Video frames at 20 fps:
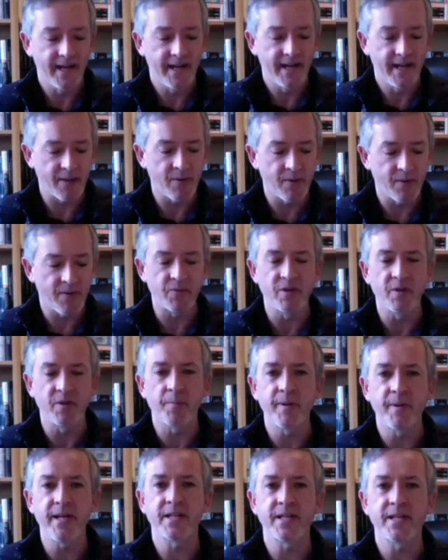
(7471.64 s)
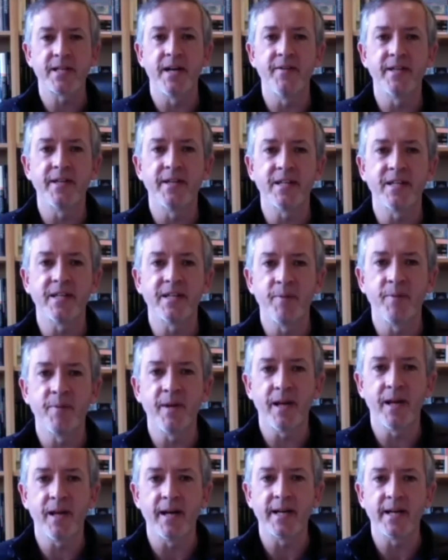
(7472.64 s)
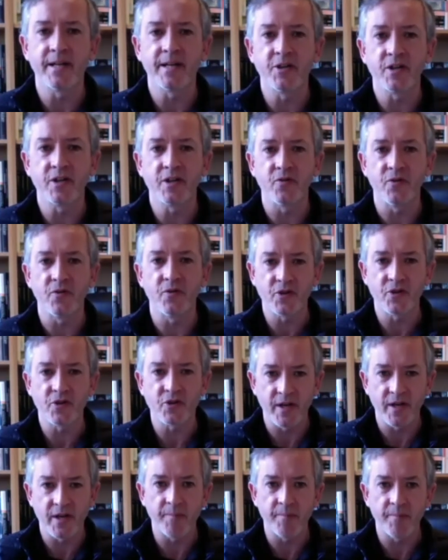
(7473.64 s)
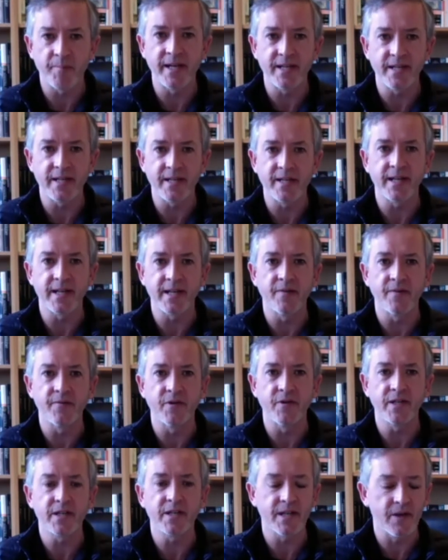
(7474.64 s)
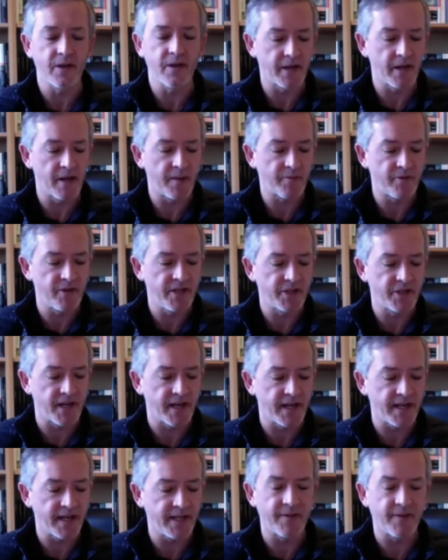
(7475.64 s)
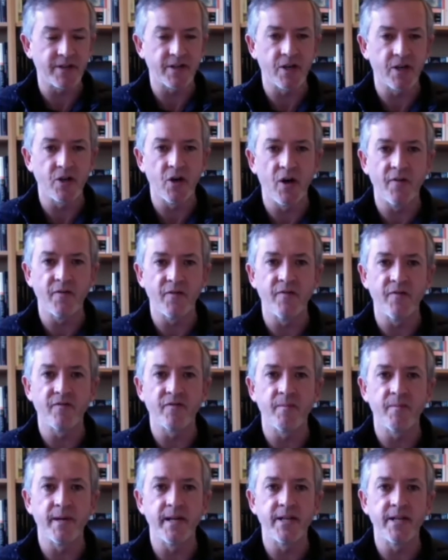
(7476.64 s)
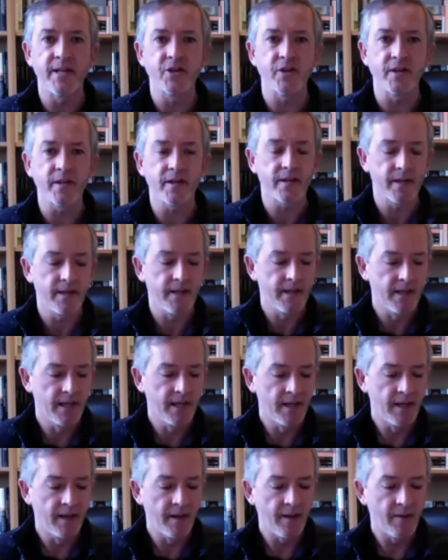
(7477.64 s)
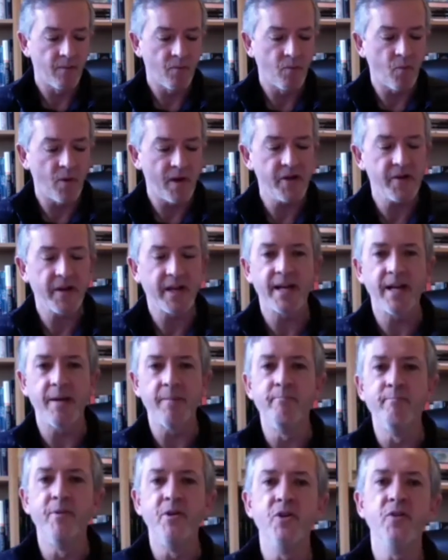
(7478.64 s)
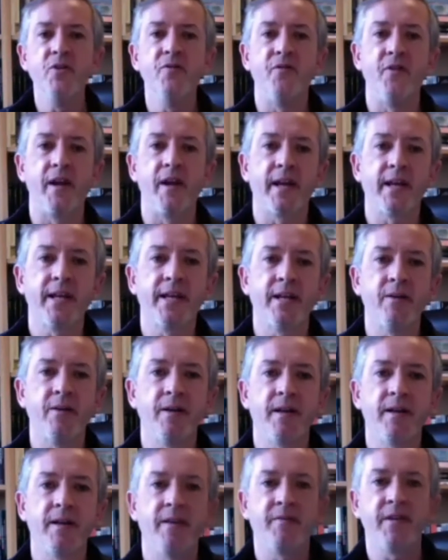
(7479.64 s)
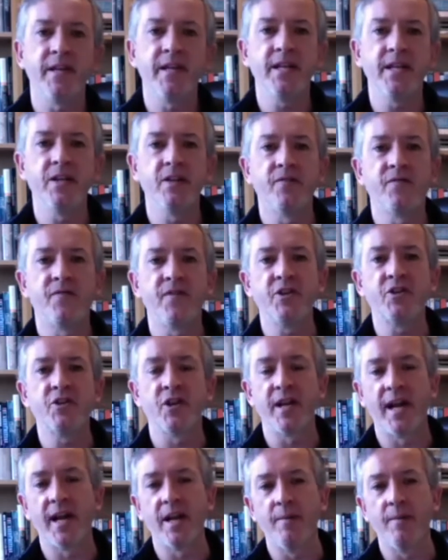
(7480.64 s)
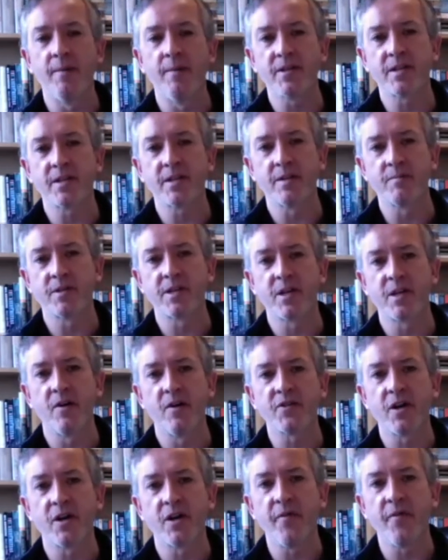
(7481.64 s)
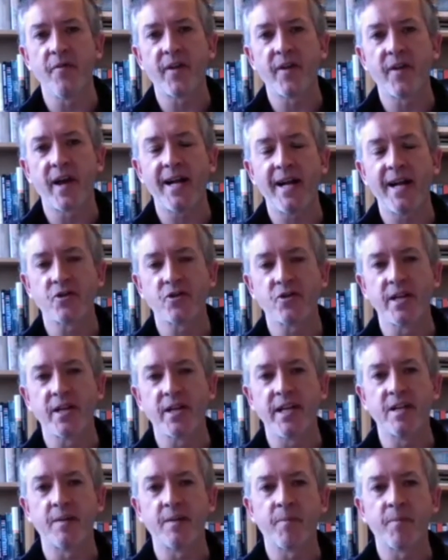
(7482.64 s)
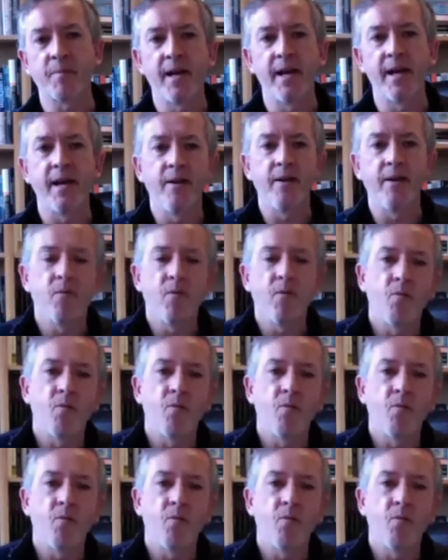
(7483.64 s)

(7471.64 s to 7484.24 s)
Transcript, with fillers: Now, obviously, with a piece like this, it's a bit like a jigsaw. You're trying to piece it together very slowly, and I appreciate, you know, there's a lot of information. When you get it moving, you know, the individual elements themselves aren't that tricky to play.